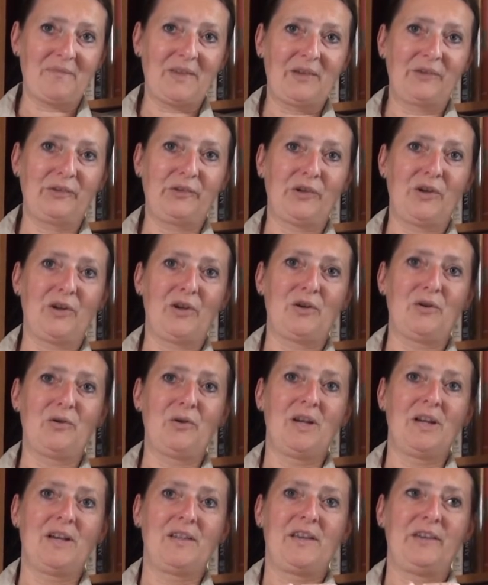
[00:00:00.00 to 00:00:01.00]
So
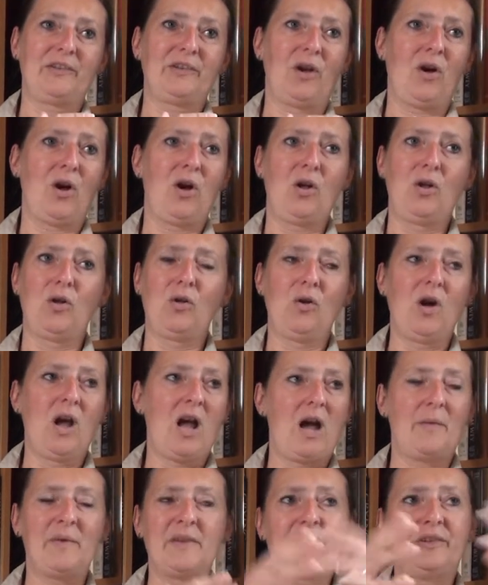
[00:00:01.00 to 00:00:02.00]
there's a whole,
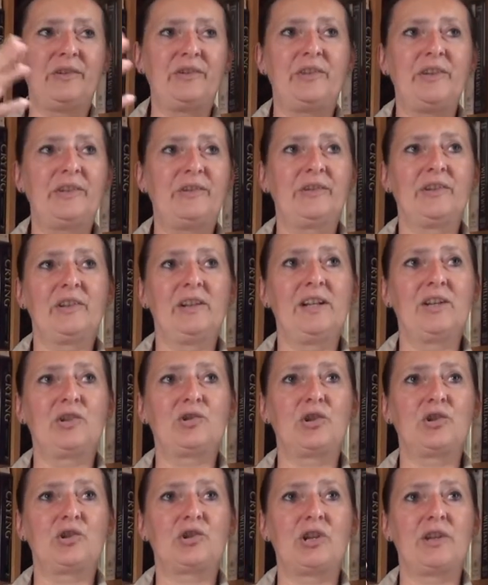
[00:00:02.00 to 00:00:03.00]
I mean this is a
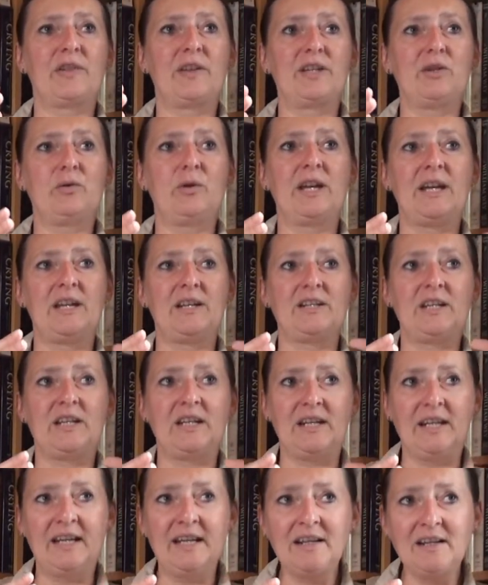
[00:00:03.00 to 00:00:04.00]
literature that you get
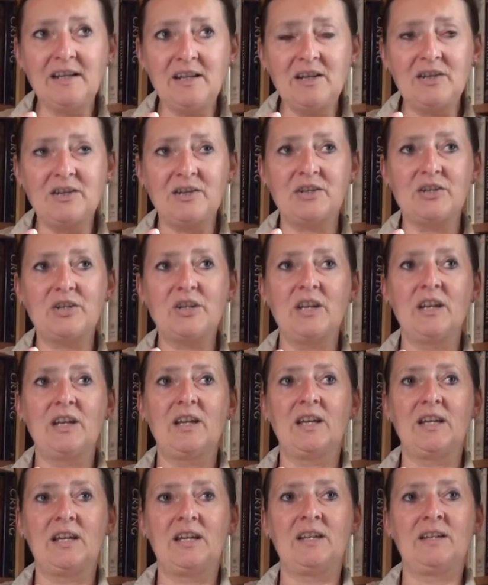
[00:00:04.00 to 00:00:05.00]
in England
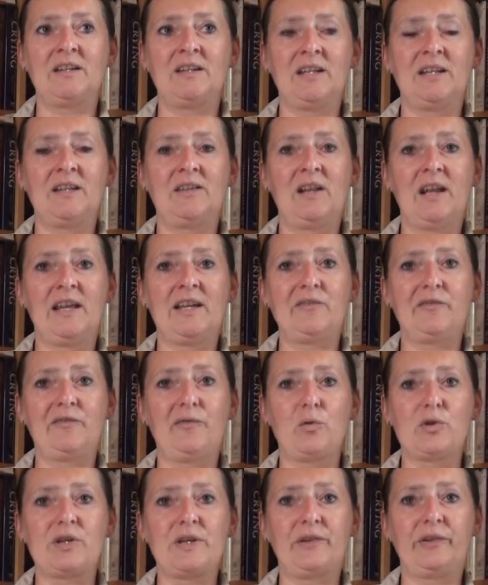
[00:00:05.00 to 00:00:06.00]
in the late
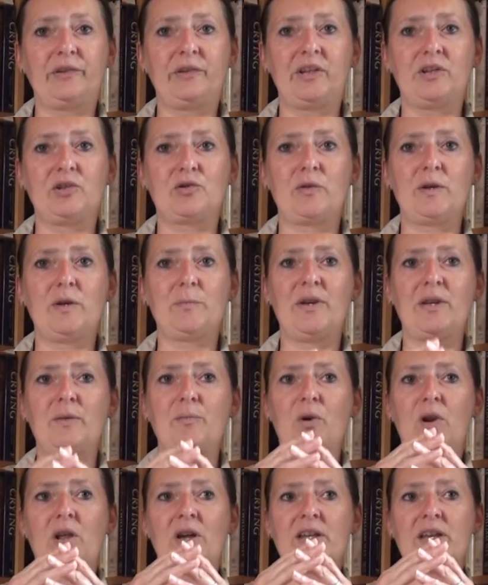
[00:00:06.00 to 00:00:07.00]
14th century.
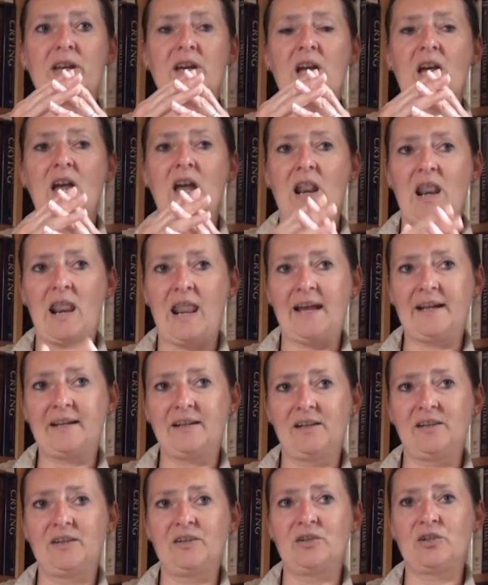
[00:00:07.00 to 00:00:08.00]
People like
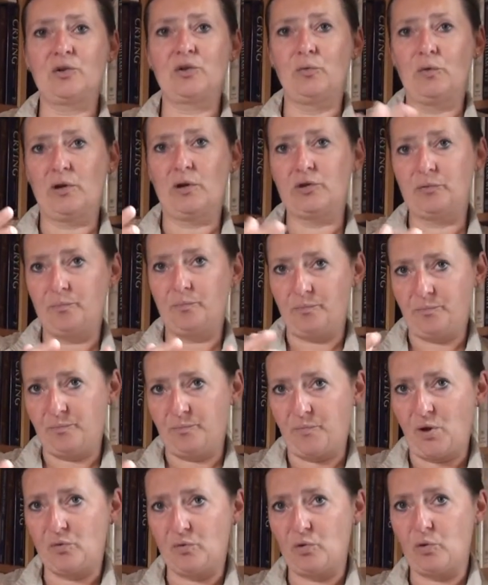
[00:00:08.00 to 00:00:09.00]
Langland, who wrote a
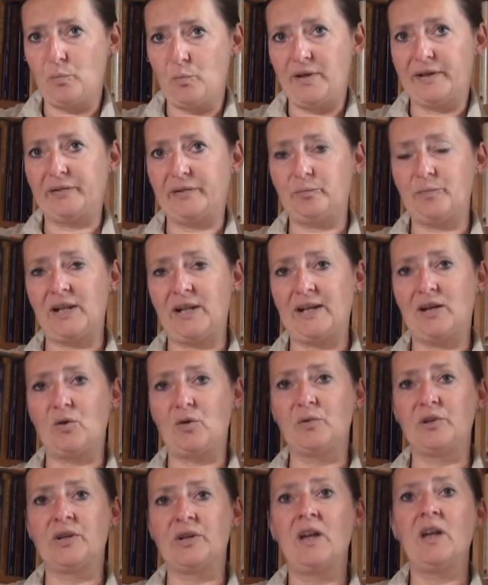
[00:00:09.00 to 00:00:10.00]
poem called Piers
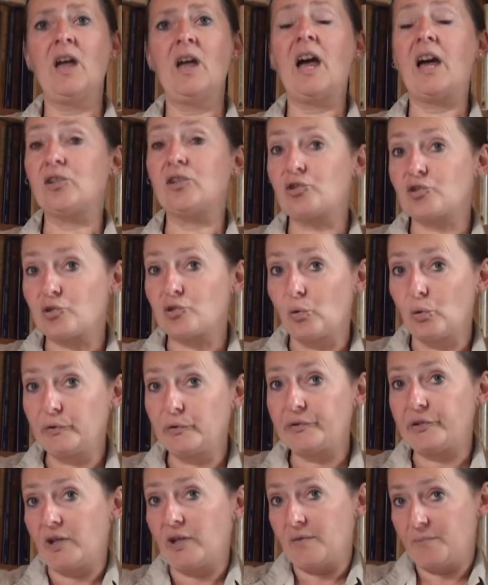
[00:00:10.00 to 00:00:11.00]
Plowman, and
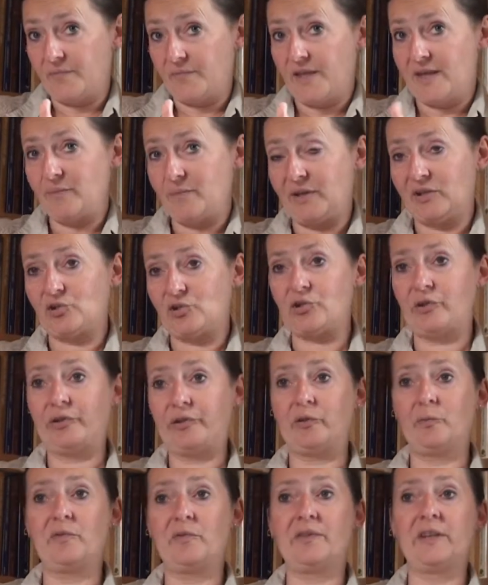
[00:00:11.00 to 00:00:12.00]
Chaucer, they mention
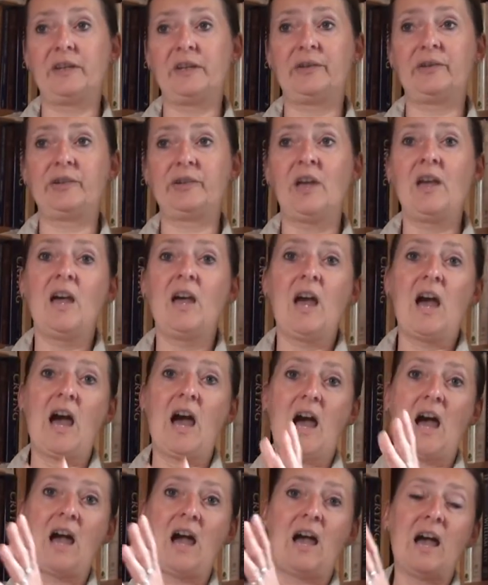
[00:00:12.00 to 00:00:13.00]
some of this,
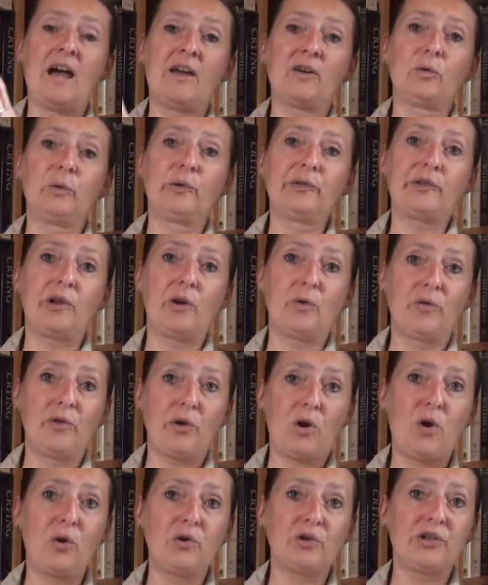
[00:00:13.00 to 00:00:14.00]
and also on the
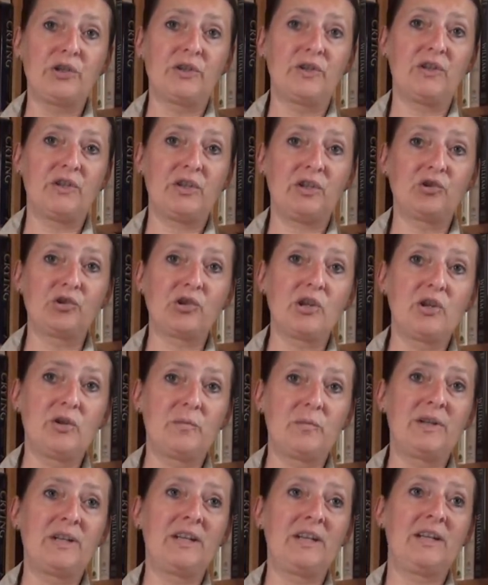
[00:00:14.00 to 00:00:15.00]
continent, in
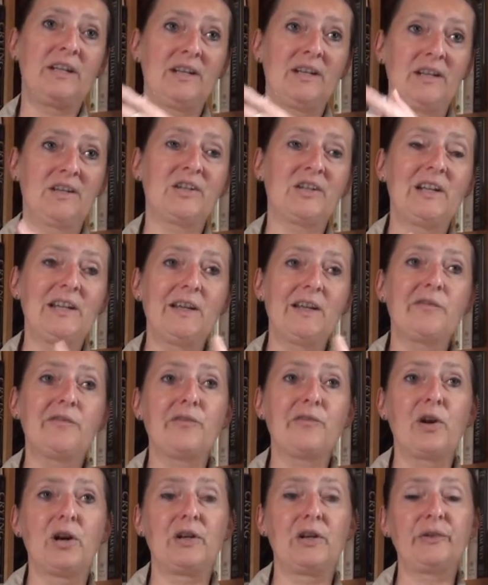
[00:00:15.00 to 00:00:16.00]
Germany, in Italy, in
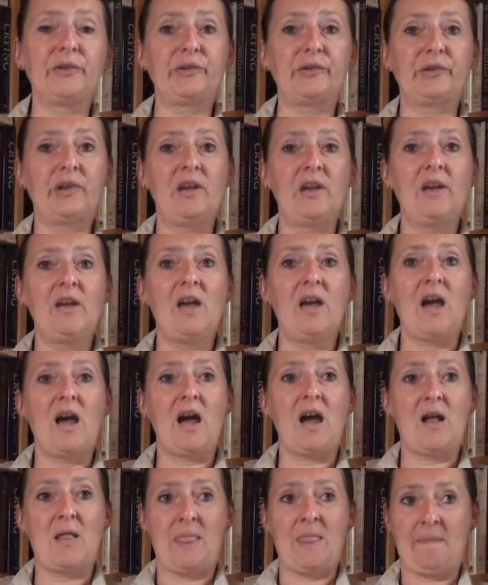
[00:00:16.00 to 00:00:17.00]
France,
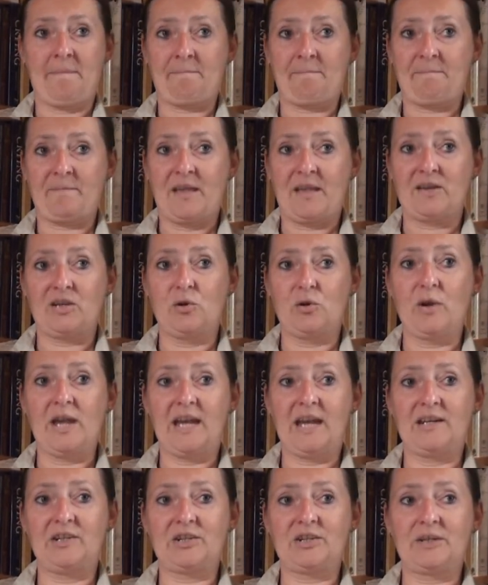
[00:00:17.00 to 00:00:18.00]
you
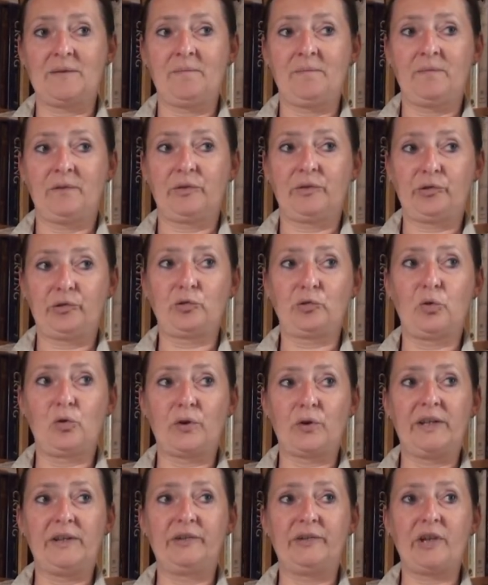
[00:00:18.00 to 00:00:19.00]
get
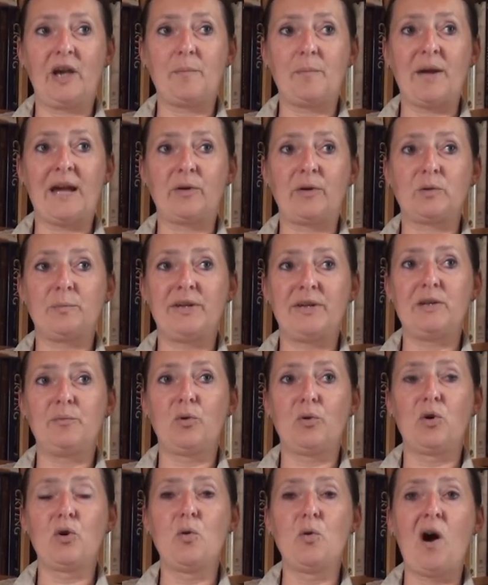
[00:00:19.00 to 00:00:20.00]
stories about
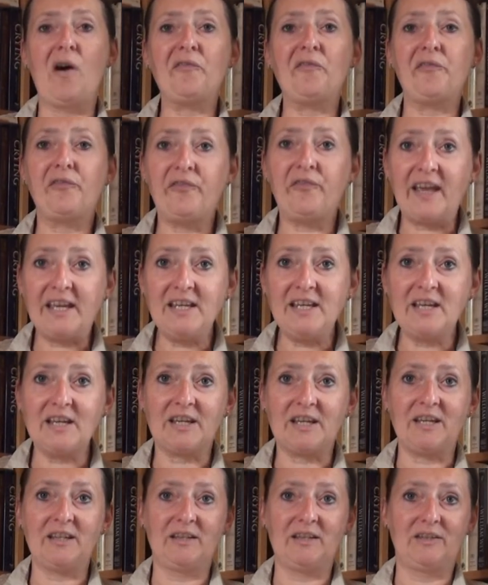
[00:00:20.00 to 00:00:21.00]
people who are
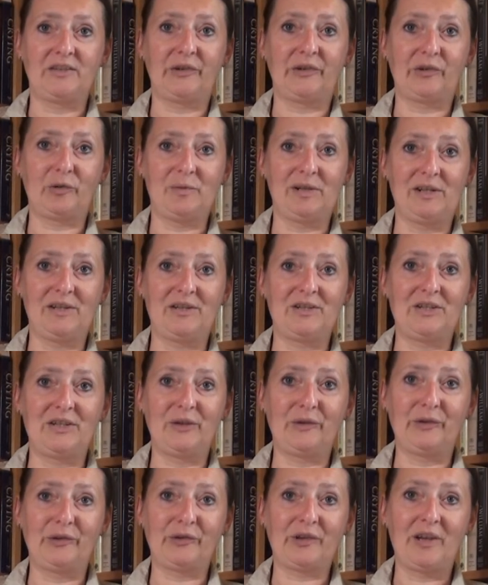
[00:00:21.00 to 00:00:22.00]
faking
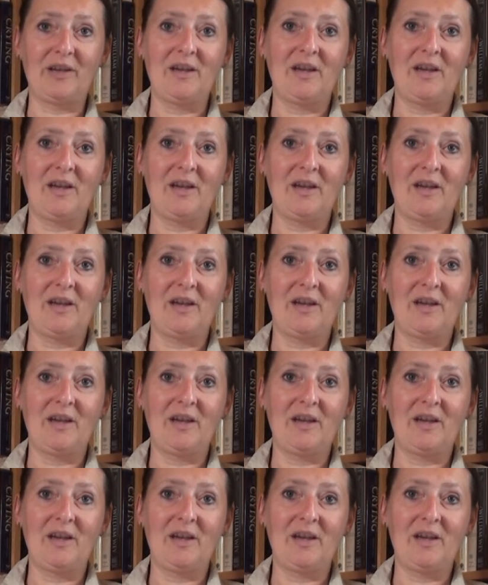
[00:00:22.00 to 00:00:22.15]
disabilities.